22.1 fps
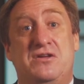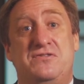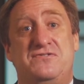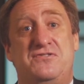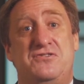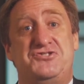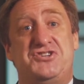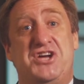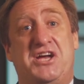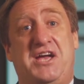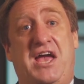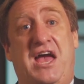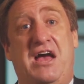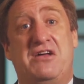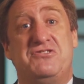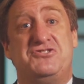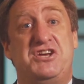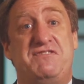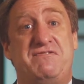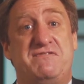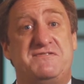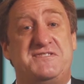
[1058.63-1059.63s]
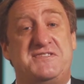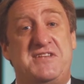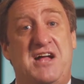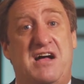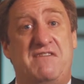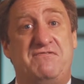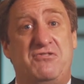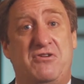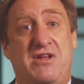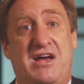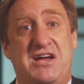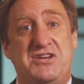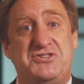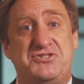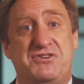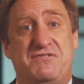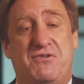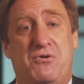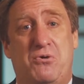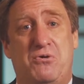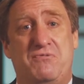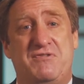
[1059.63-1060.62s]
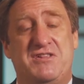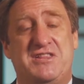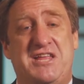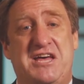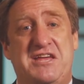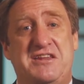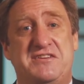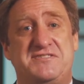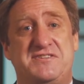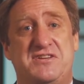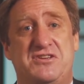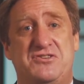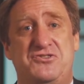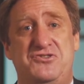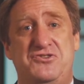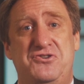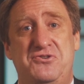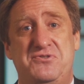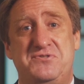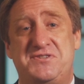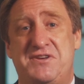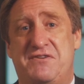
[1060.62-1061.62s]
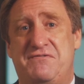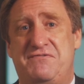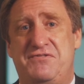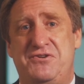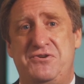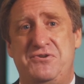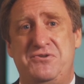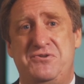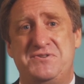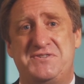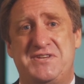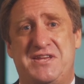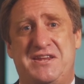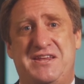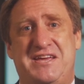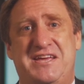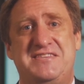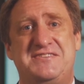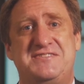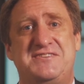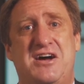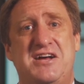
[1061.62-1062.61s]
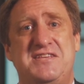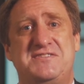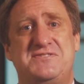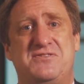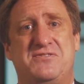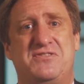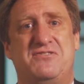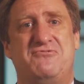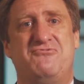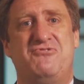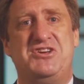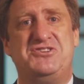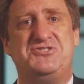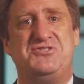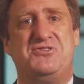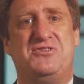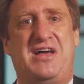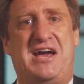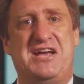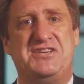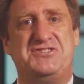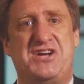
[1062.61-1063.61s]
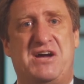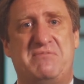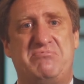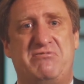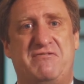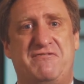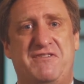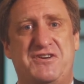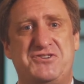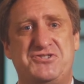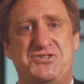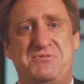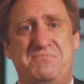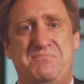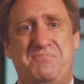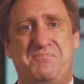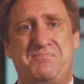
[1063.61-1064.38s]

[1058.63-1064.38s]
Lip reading: Do check out chiefofstaff.asia for all the latest news, views and insights on the regional HR profession.